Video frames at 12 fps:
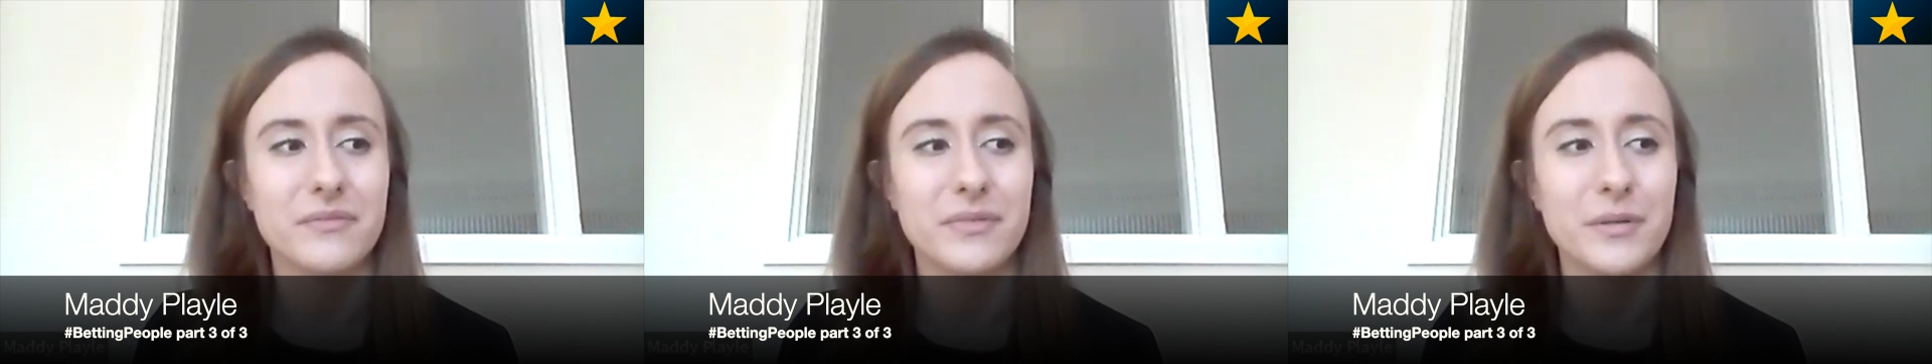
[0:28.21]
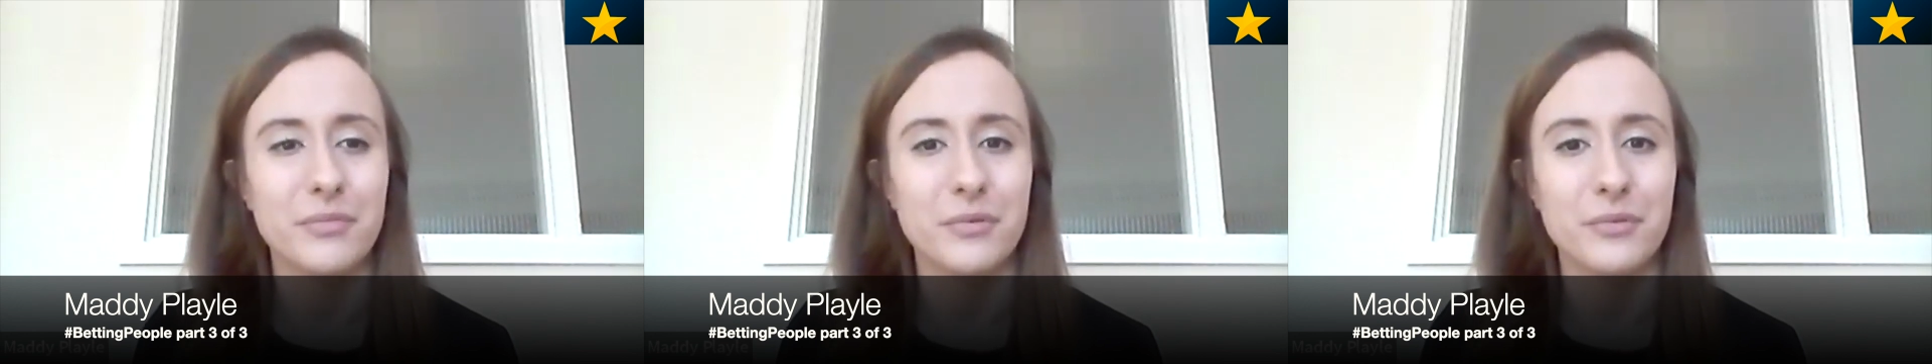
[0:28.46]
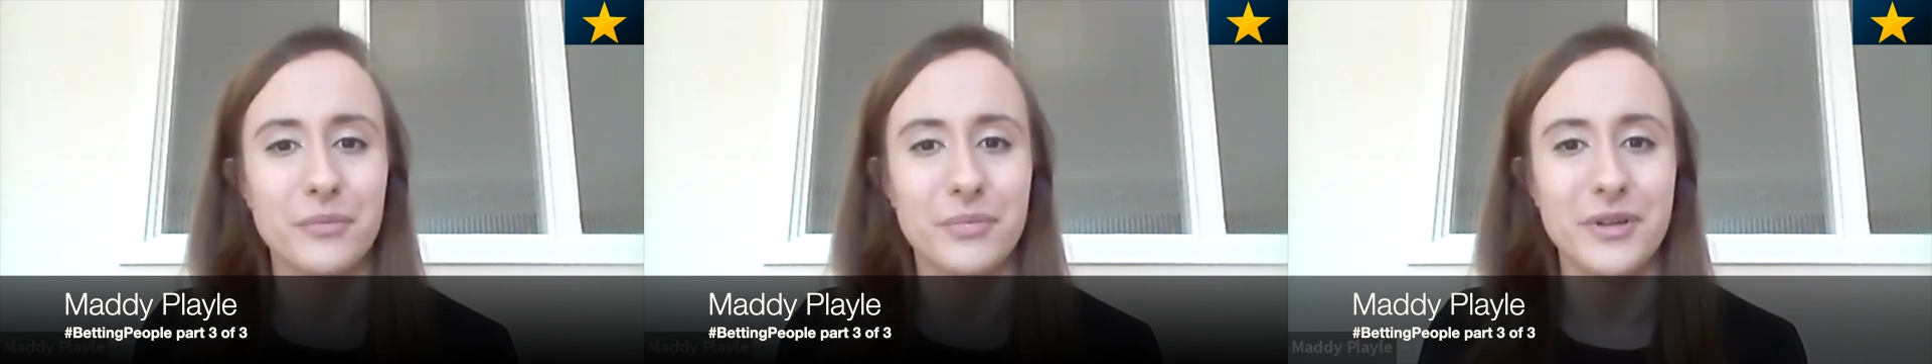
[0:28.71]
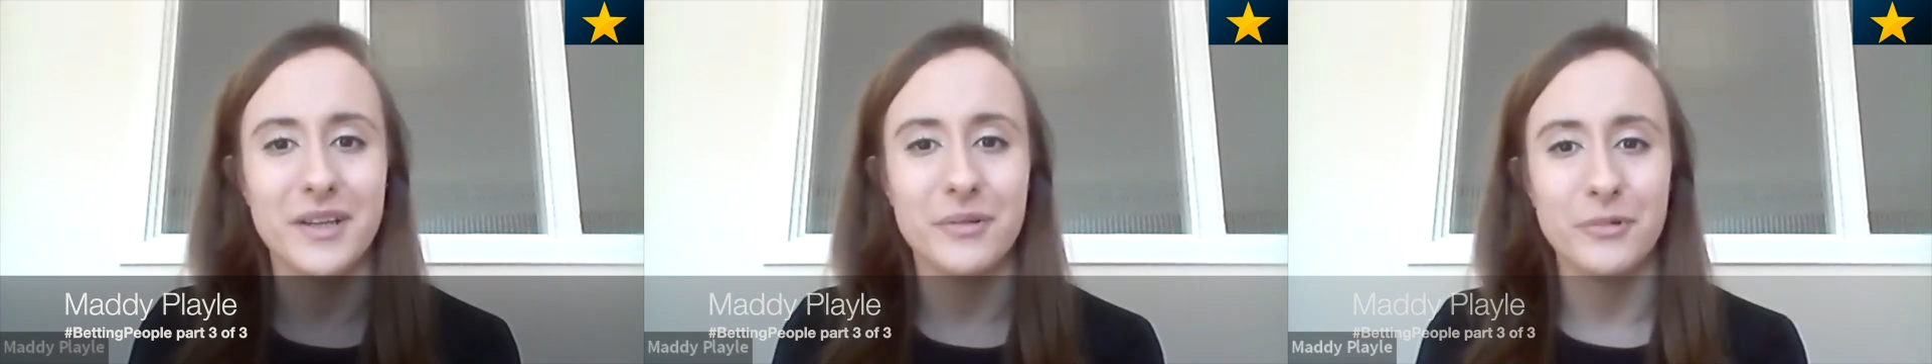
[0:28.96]
people would
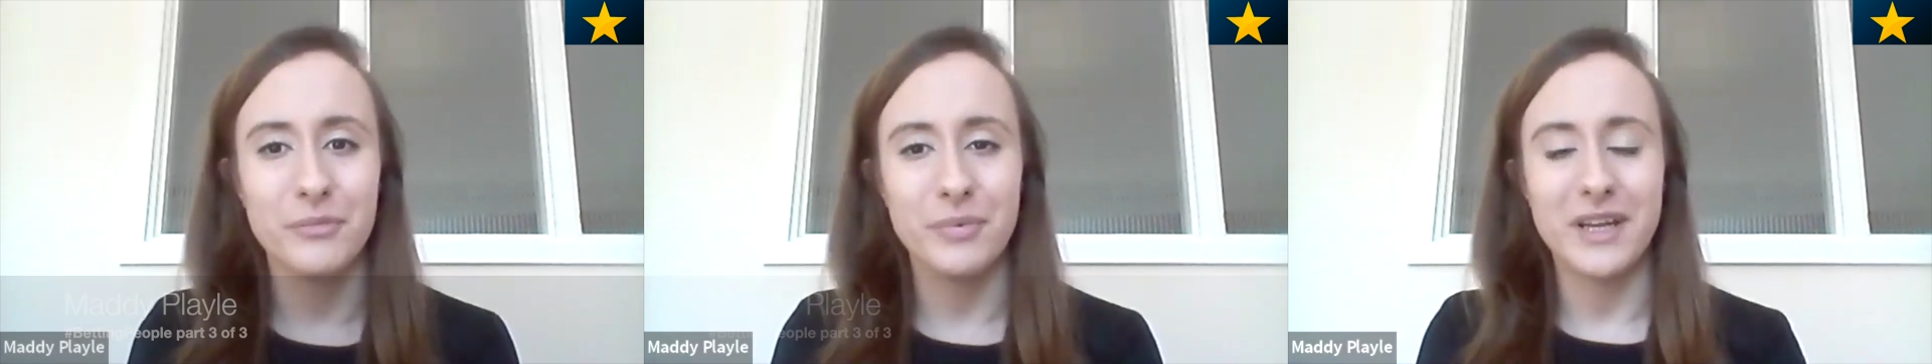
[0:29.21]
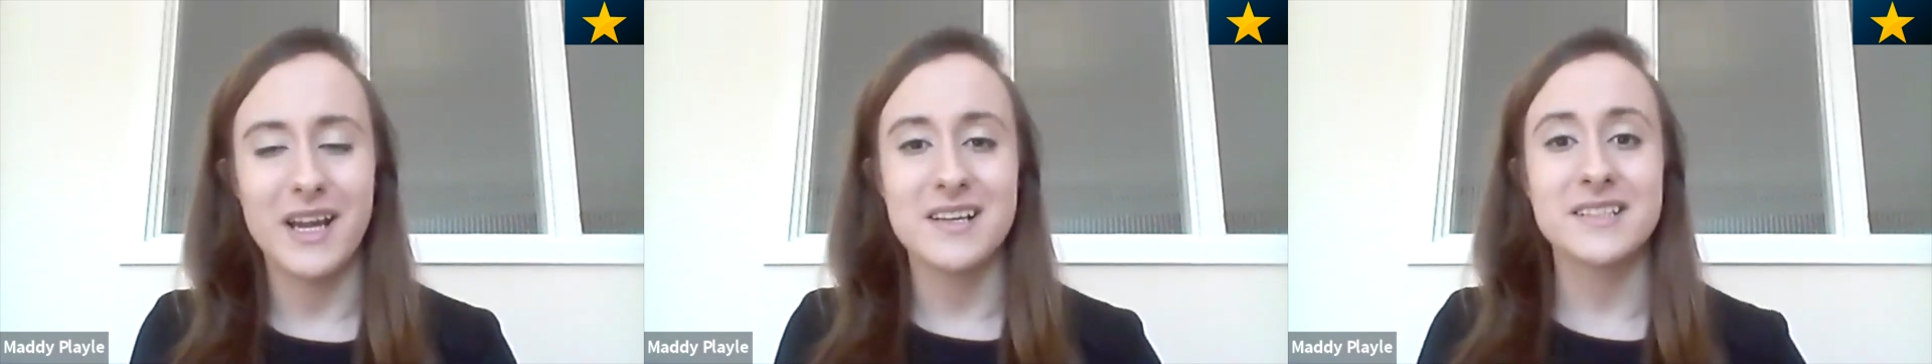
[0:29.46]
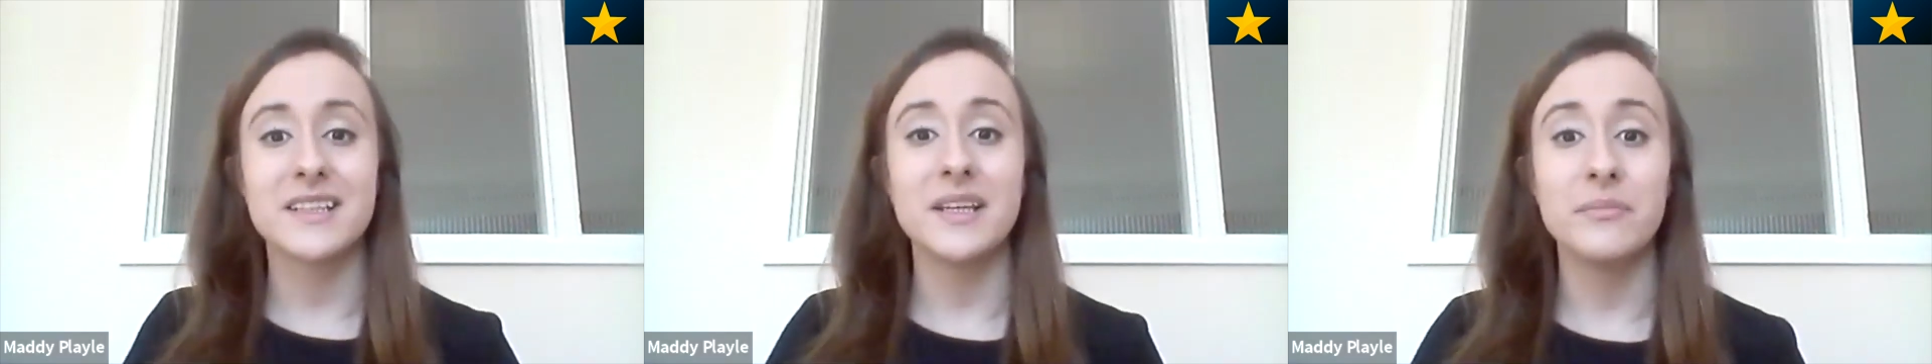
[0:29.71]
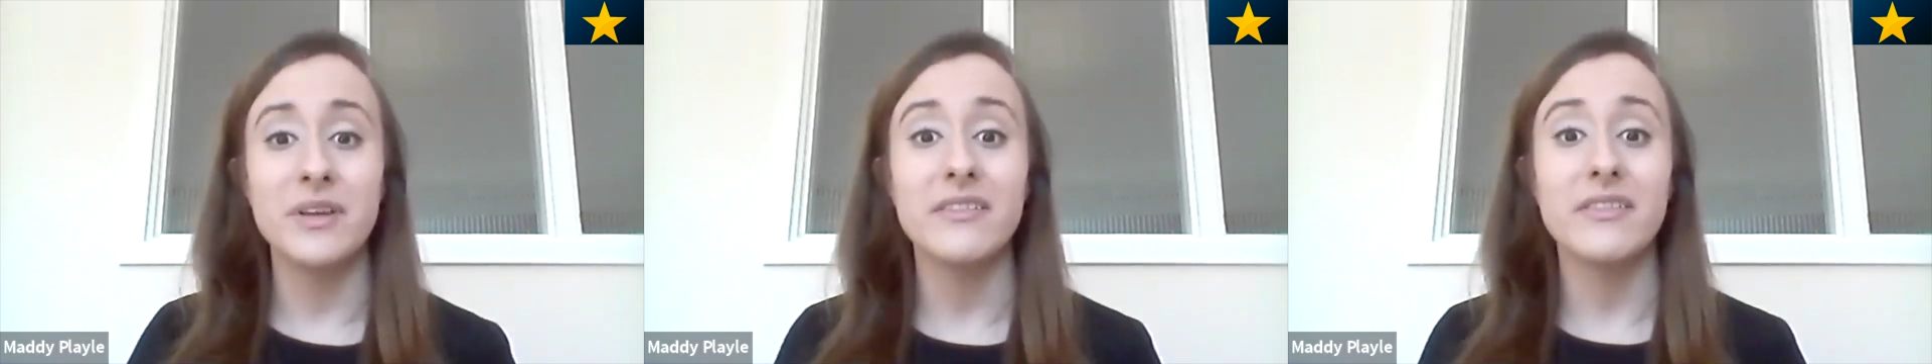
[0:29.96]
be would be
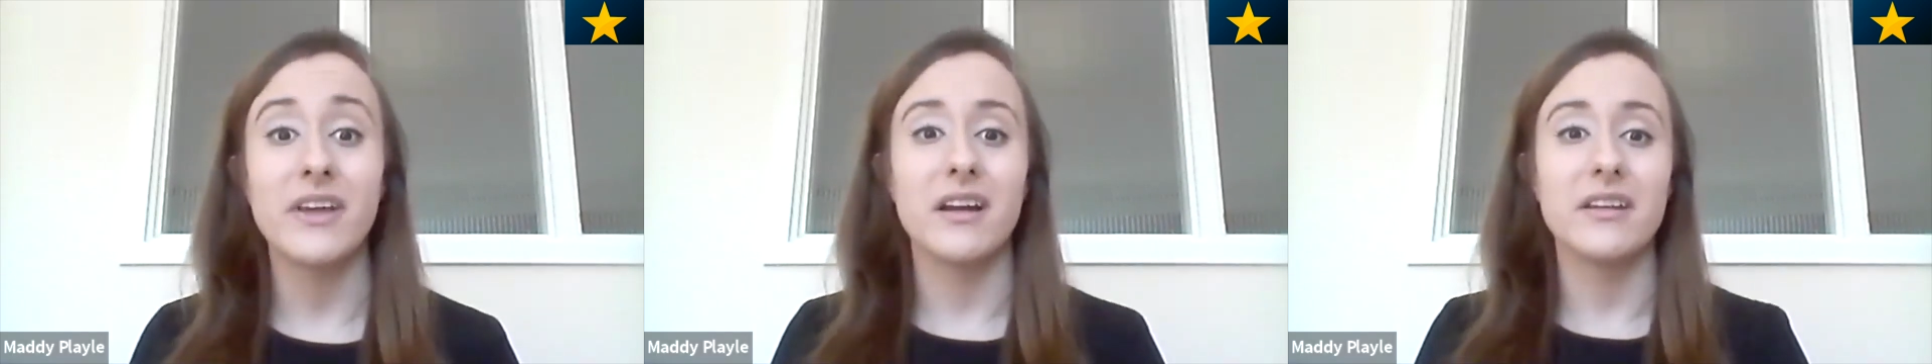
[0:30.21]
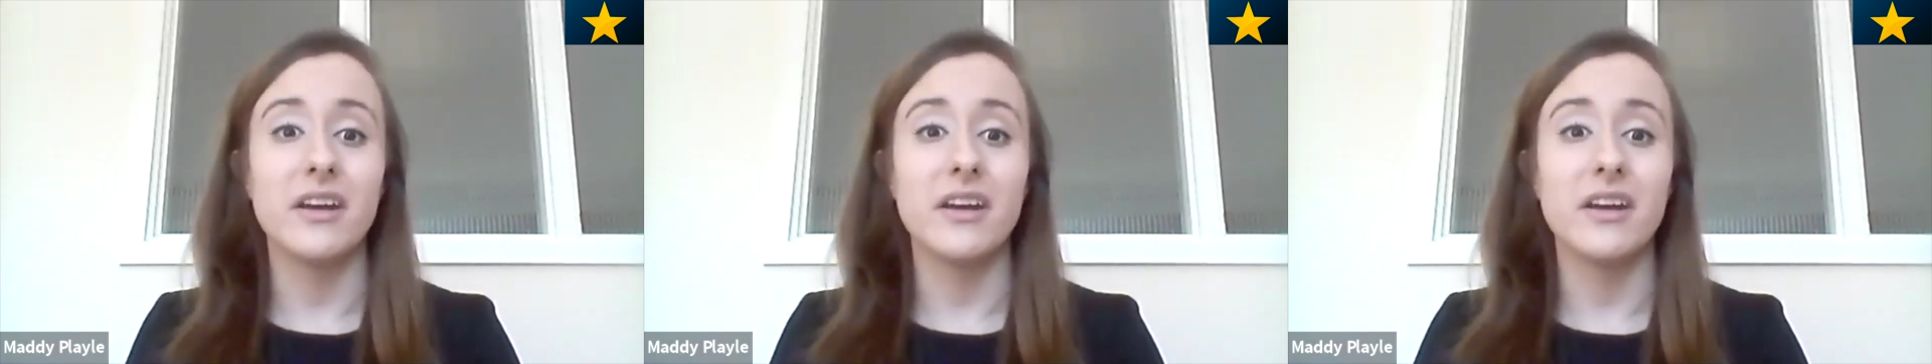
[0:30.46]
asking me that.